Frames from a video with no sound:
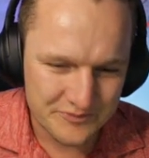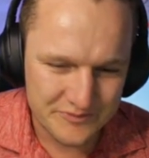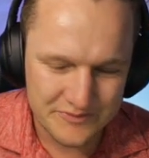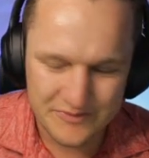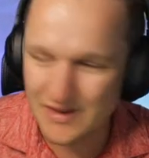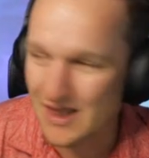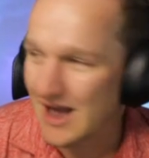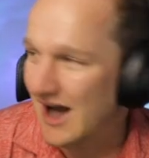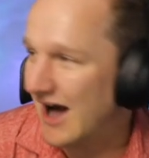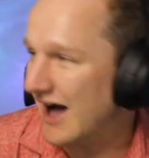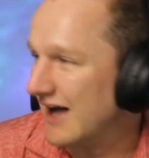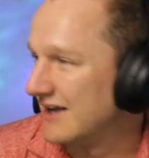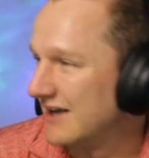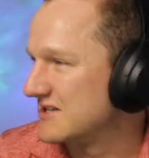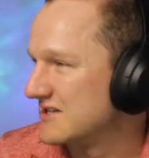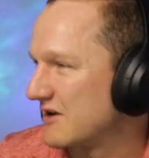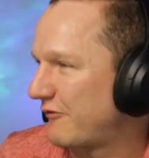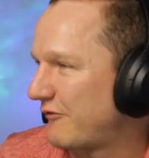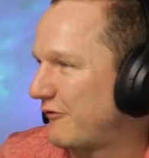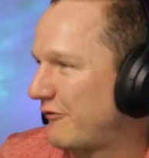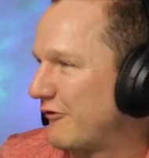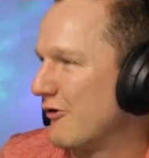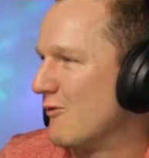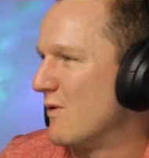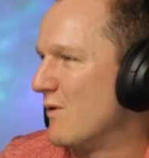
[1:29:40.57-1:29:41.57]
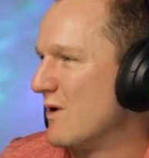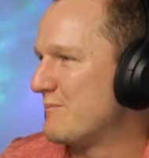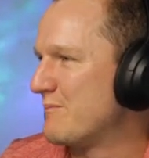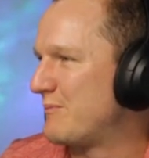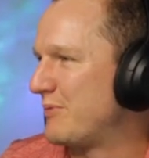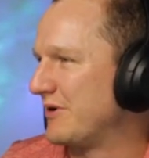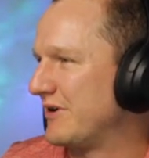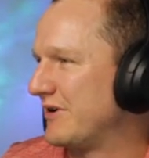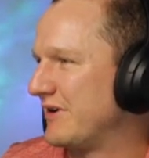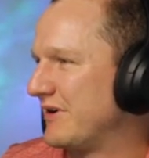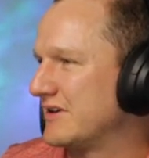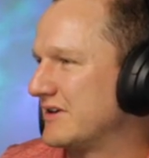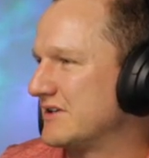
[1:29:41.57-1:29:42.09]
How's this for a win
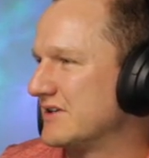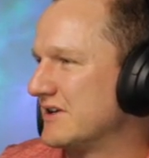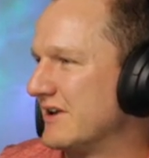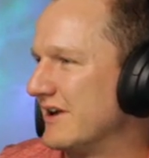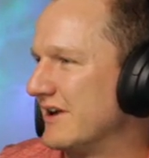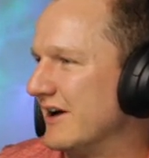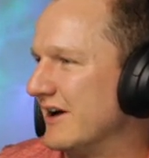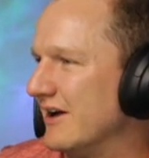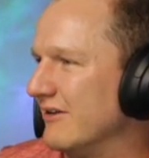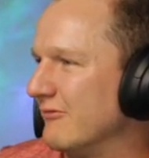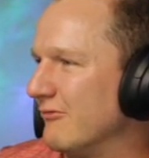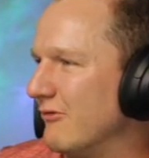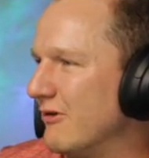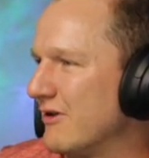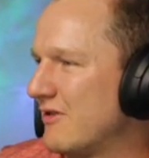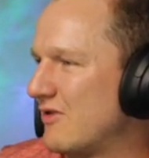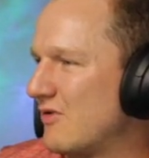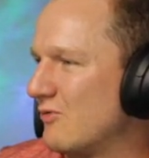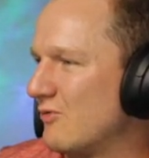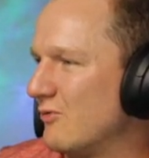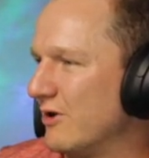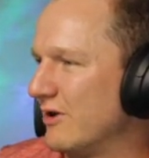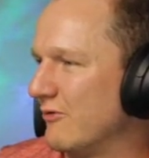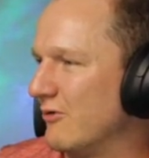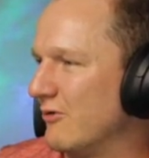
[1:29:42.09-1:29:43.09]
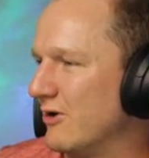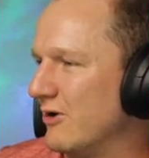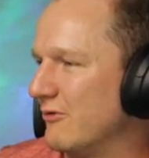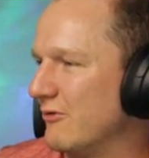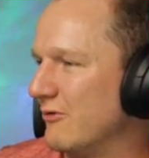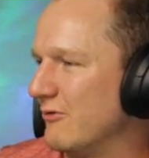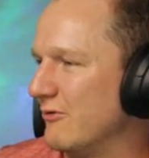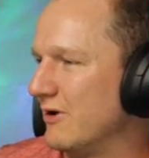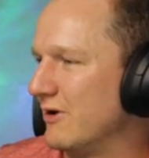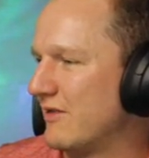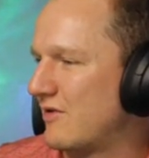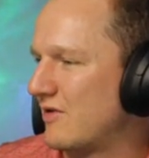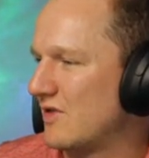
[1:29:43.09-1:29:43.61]
prediction now? What's what what
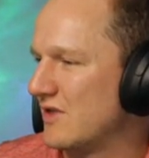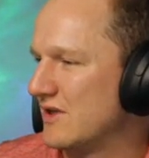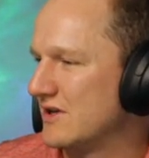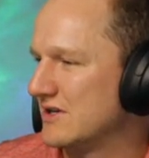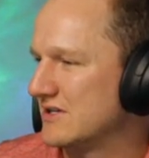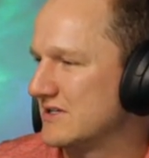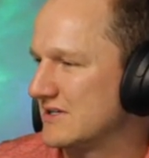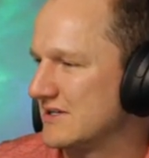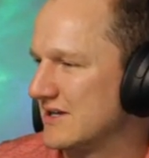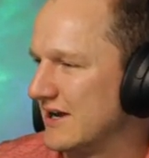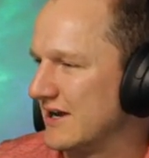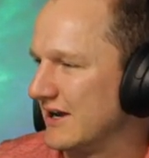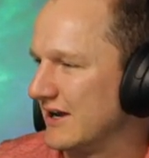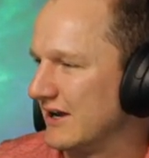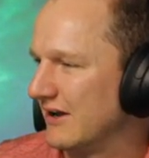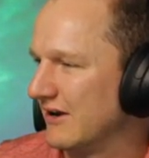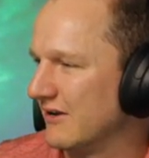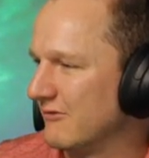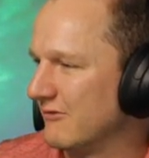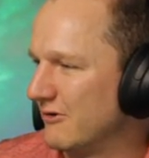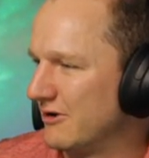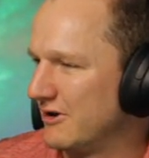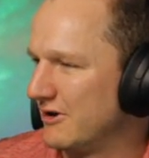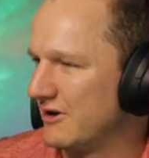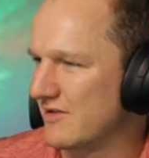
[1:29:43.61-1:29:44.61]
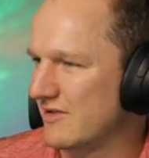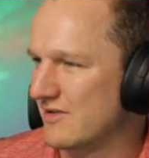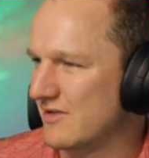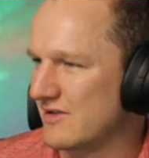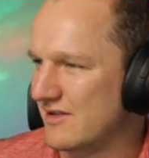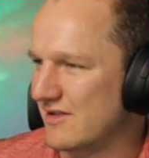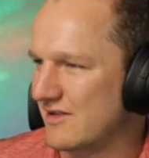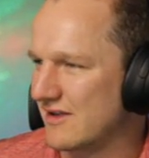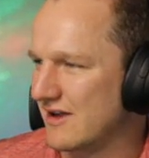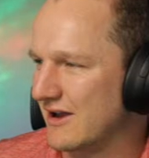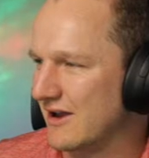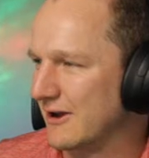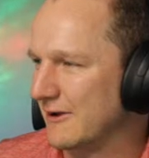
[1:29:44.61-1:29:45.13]
what's this saying? What is this
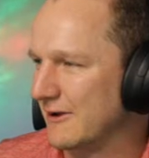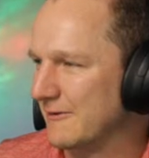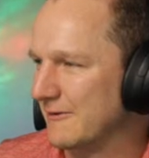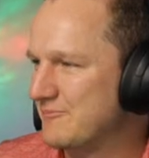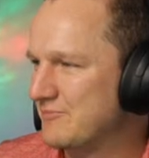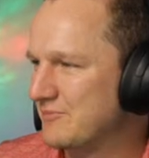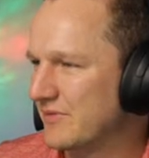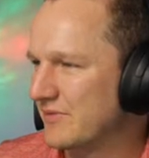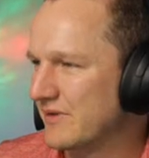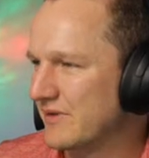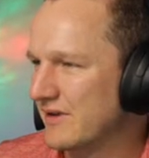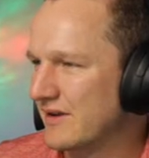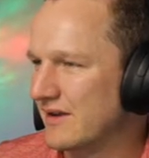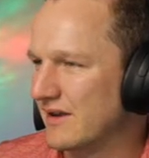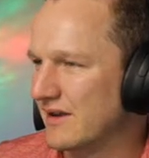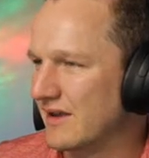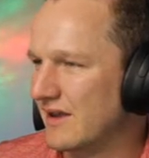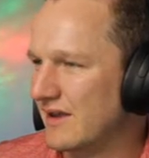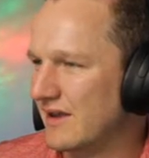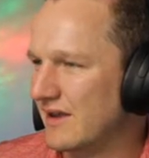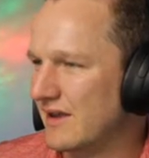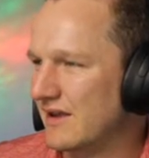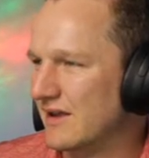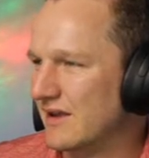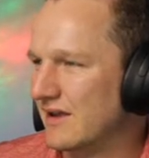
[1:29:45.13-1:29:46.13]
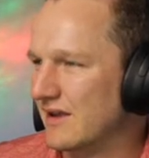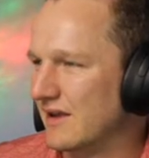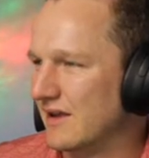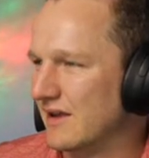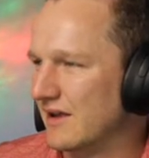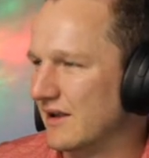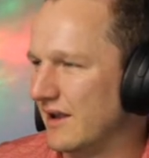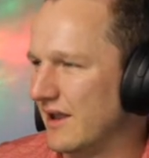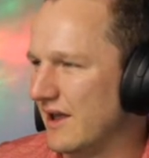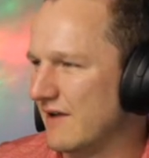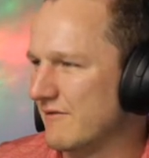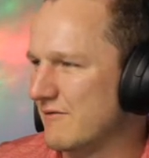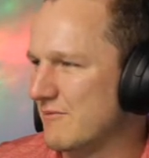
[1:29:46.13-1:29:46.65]
saying?
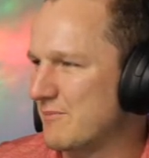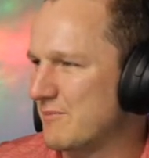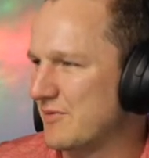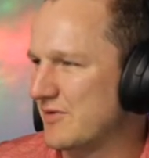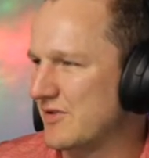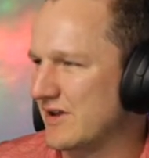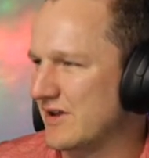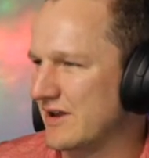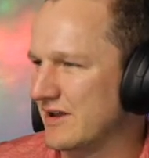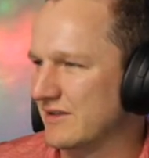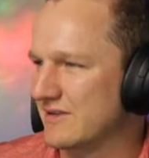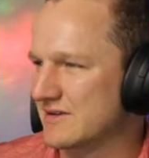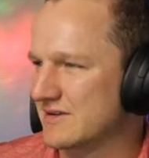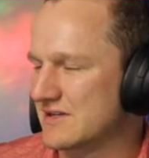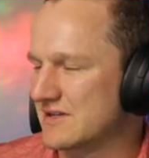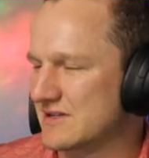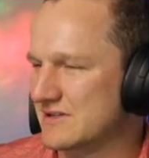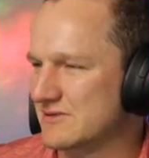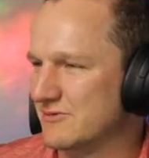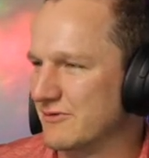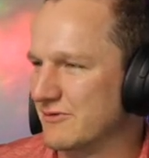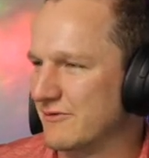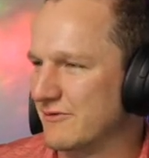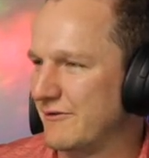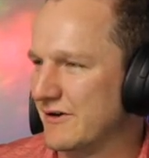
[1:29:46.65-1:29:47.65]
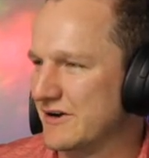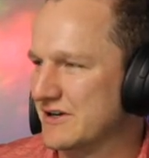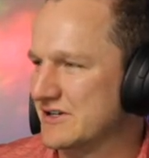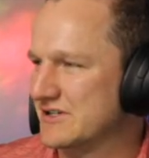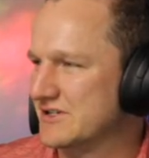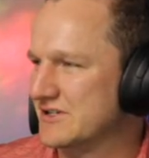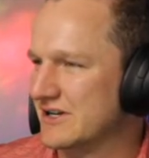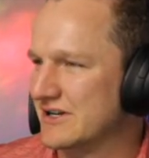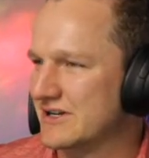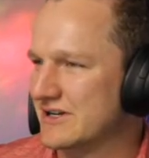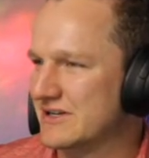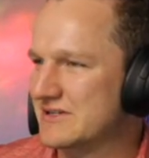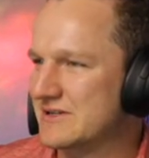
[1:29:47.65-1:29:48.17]
Eleven percent. This isn't refreshed
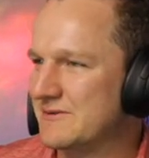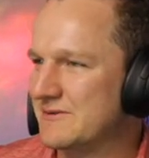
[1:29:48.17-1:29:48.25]
Jace.